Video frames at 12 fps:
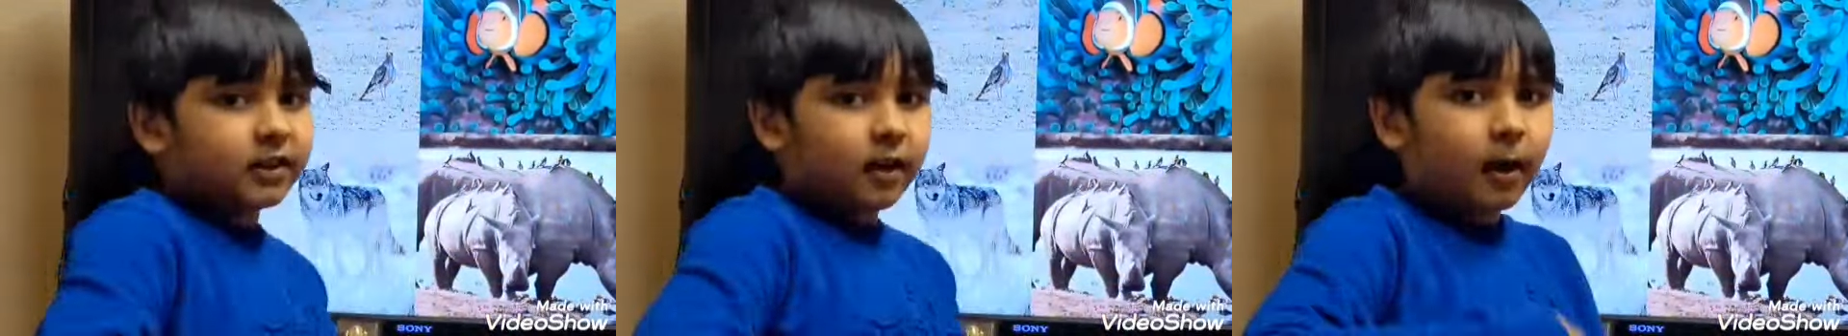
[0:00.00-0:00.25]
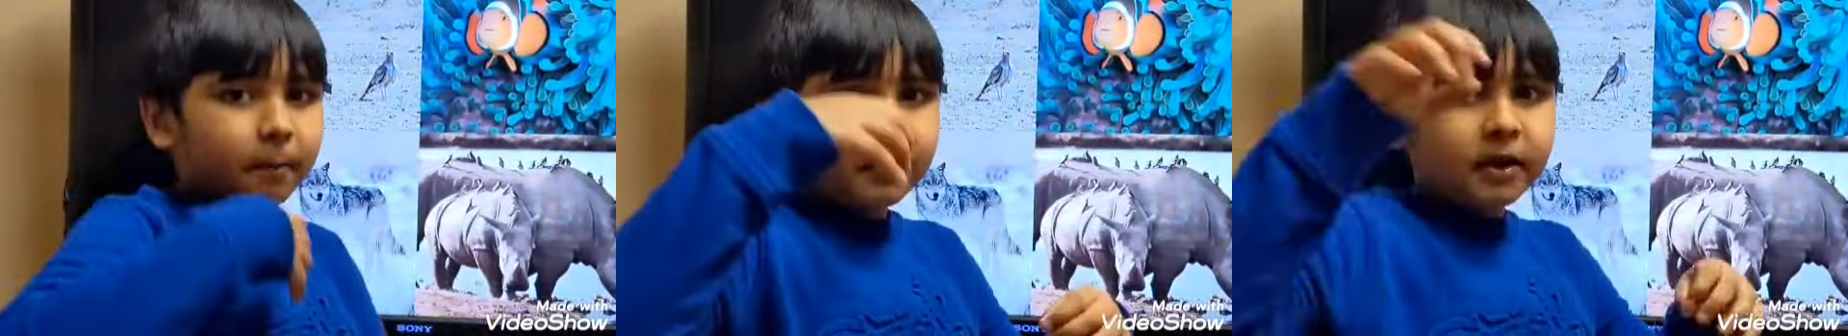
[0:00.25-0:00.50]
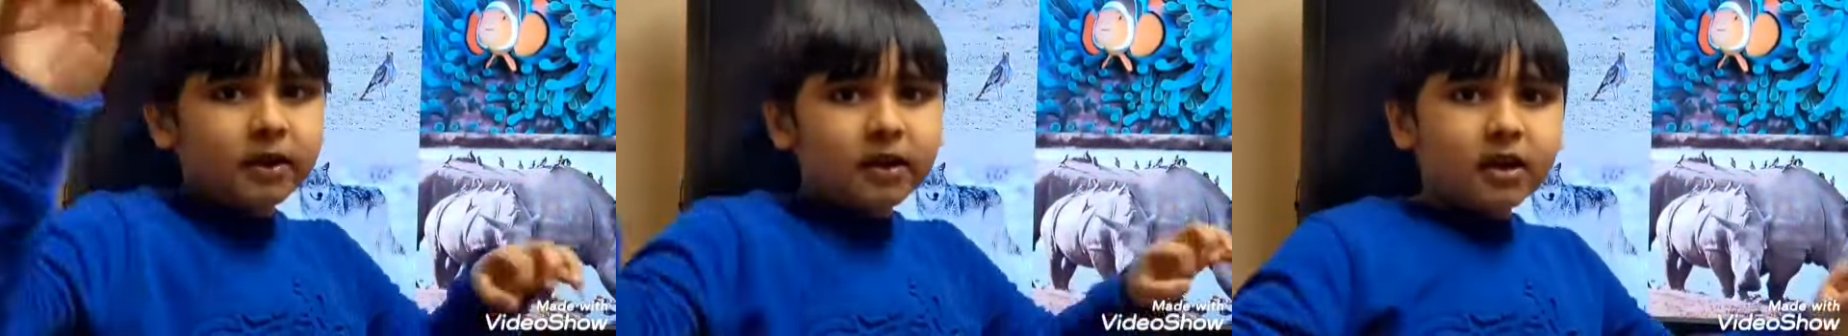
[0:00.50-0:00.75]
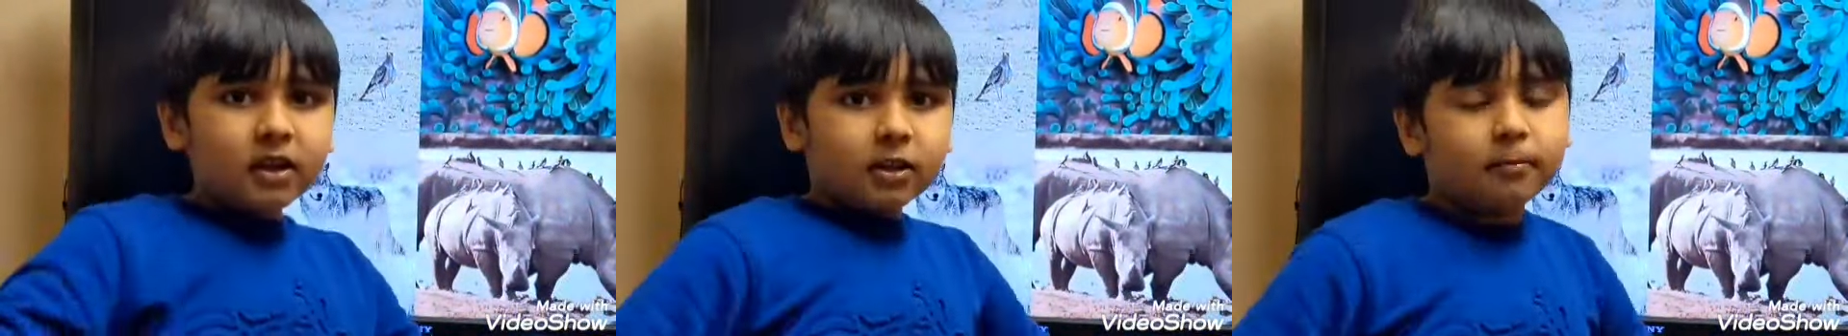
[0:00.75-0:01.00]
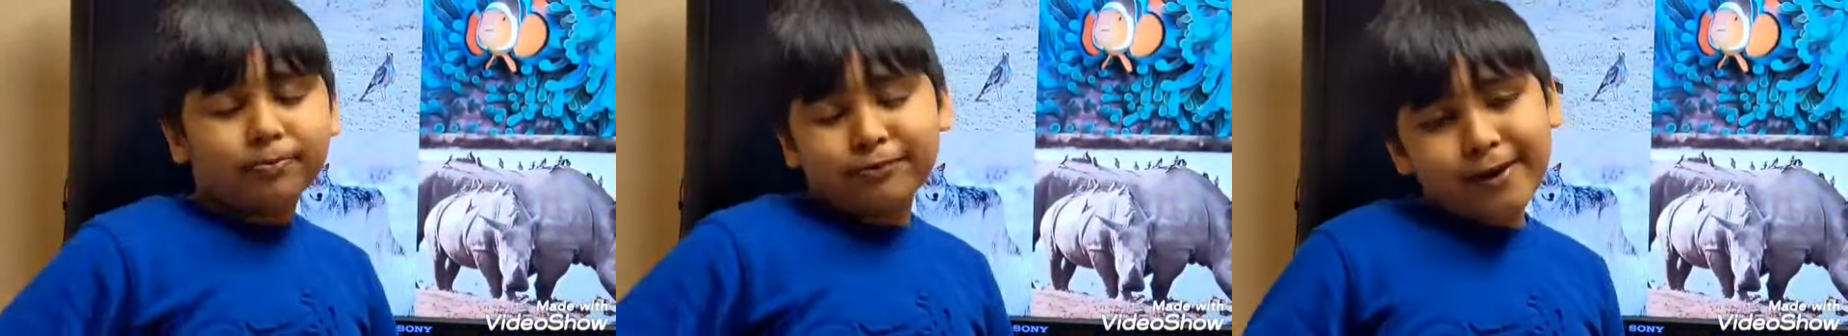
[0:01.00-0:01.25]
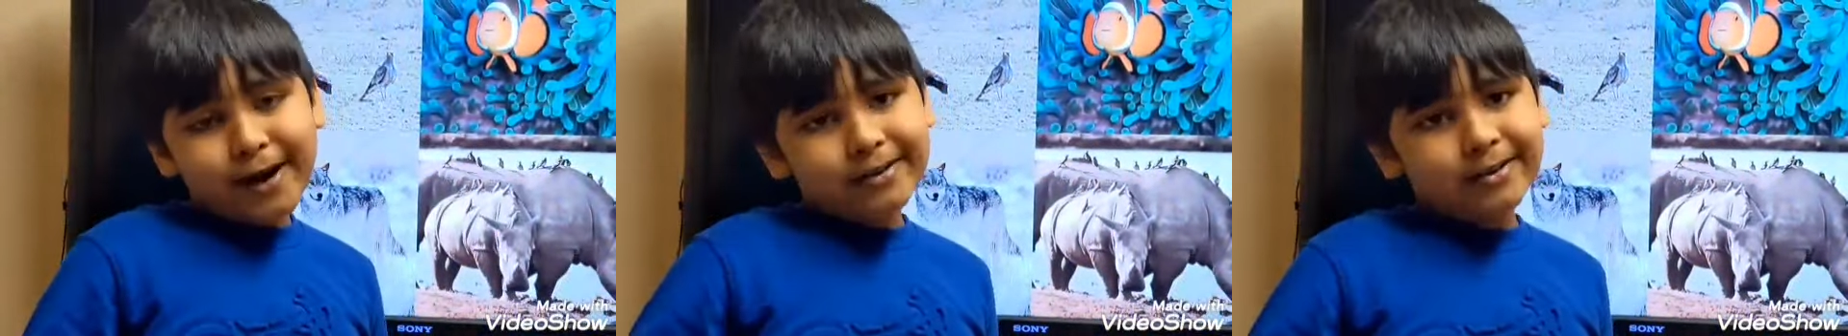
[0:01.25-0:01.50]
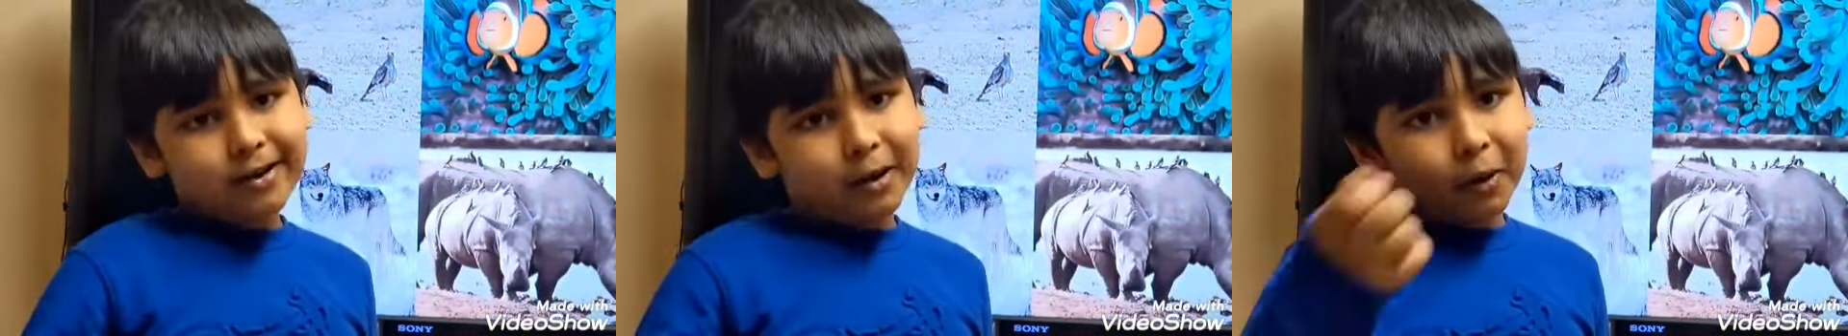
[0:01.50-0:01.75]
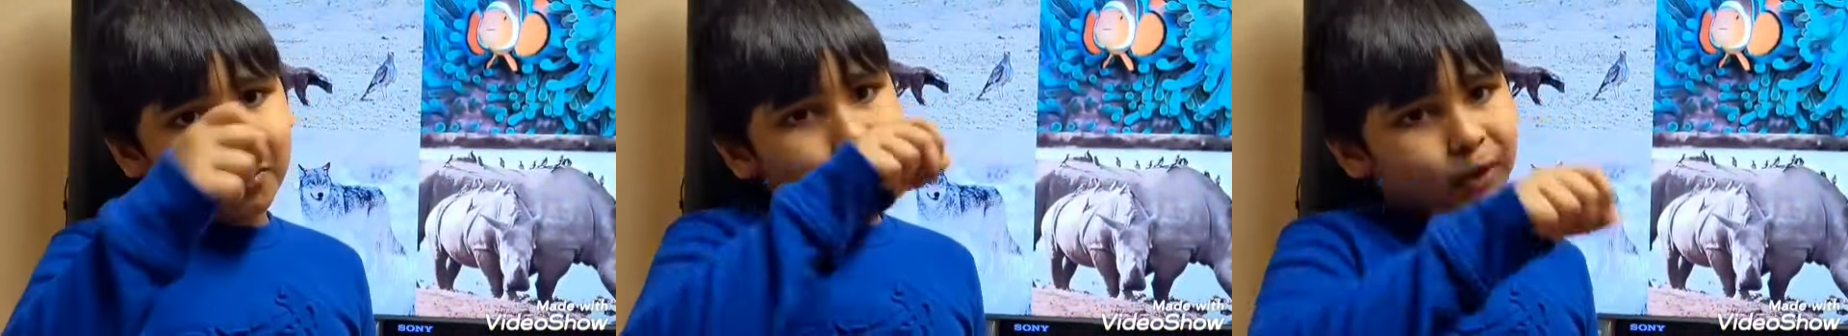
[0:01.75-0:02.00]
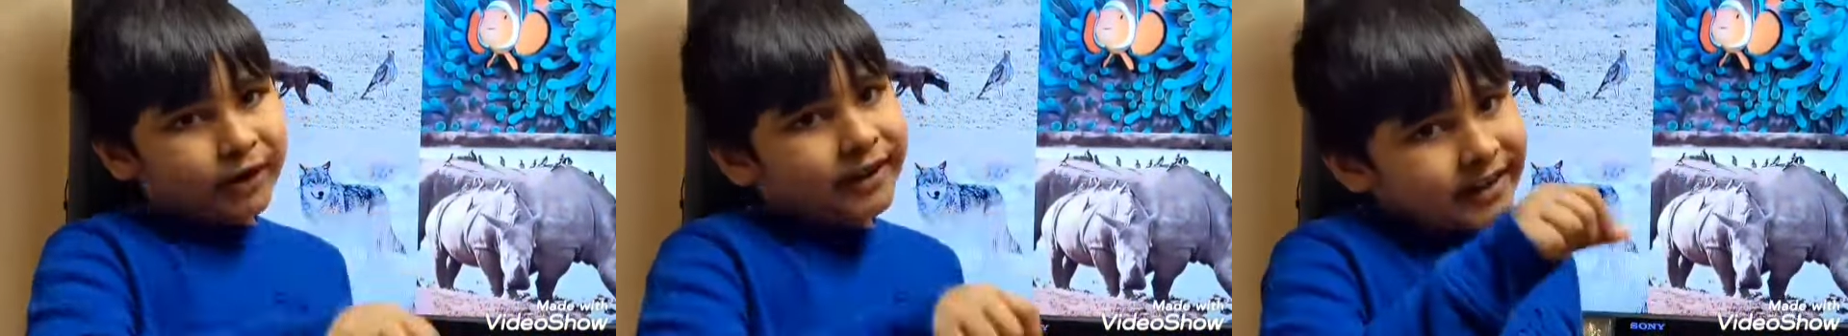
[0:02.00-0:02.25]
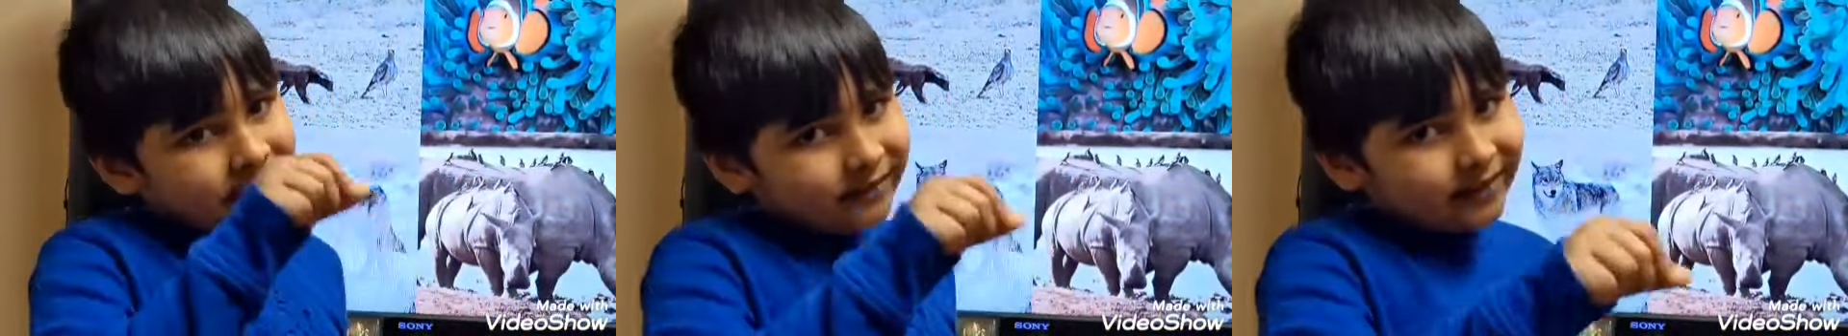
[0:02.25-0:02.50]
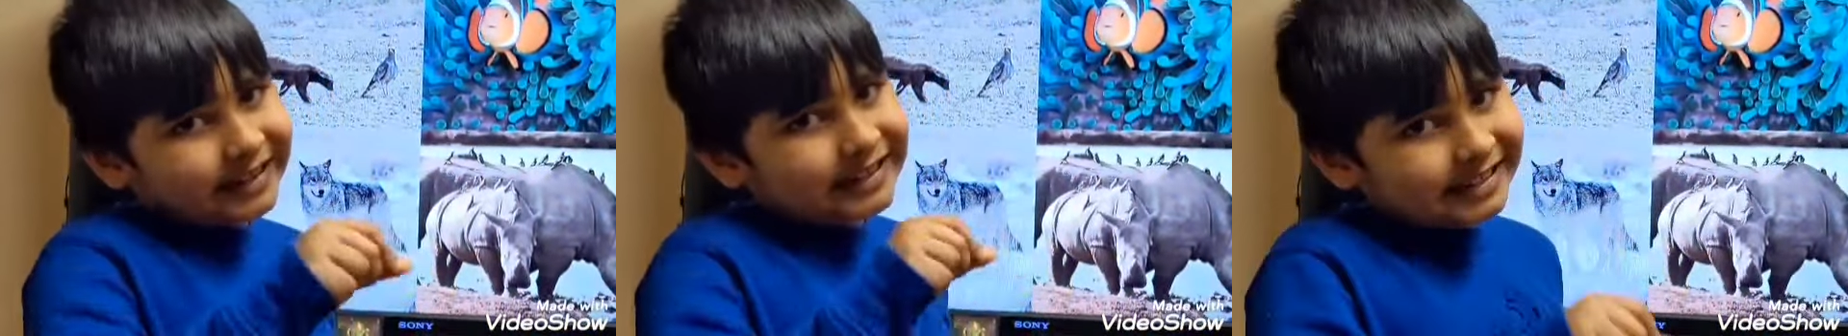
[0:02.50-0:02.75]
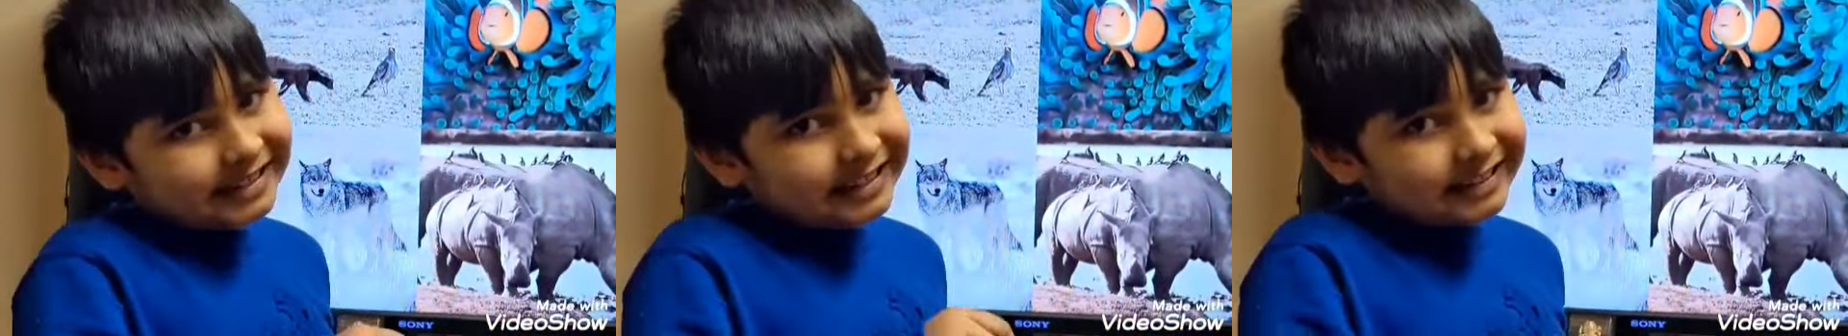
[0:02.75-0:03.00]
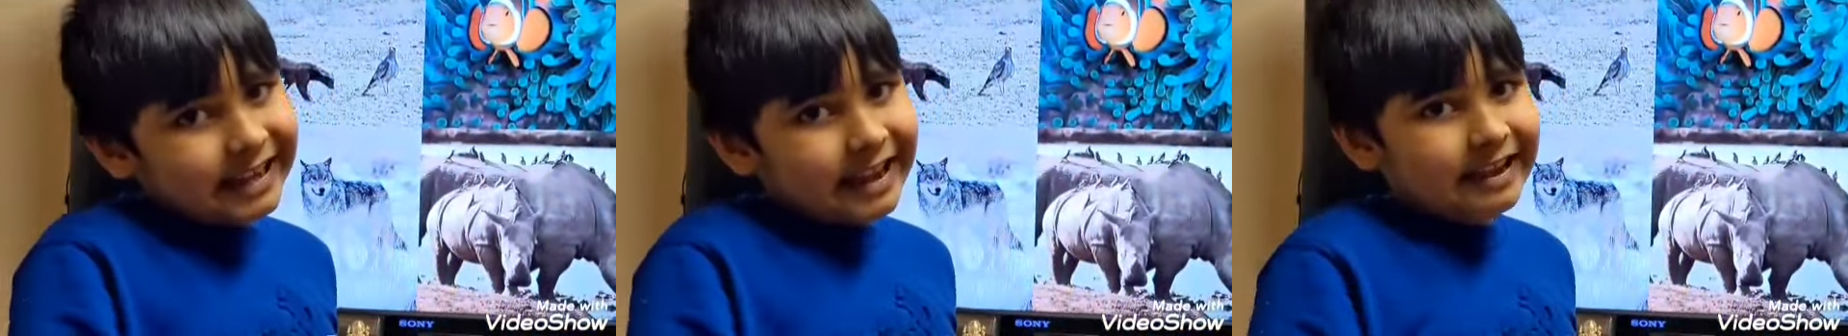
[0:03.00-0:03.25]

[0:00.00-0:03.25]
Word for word: it up, the predator wouldn't even see